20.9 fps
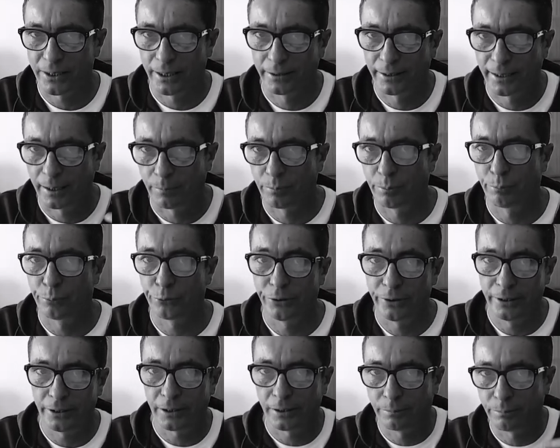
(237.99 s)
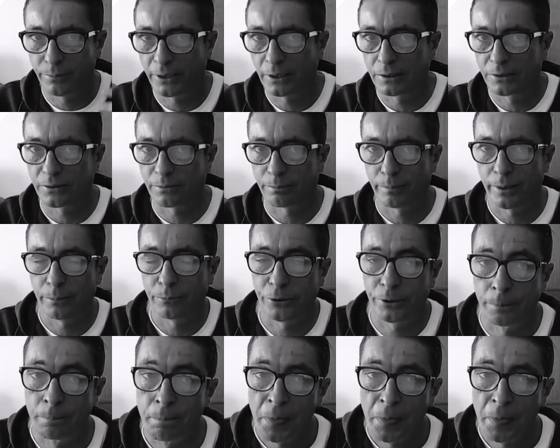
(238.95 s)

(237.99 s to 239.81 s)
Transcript: it kept breaking because of memory.